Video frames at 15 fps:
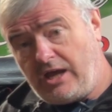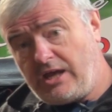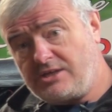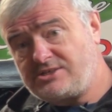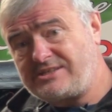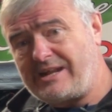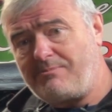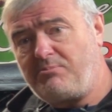
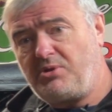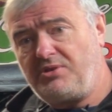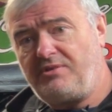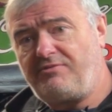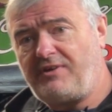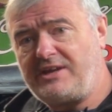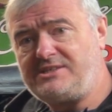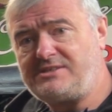stamp on the
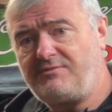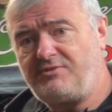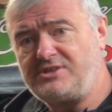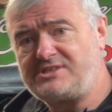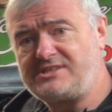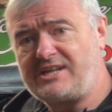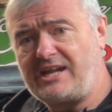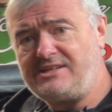face of the
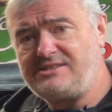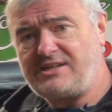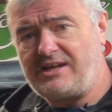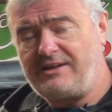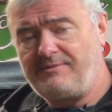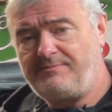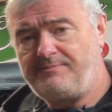stator.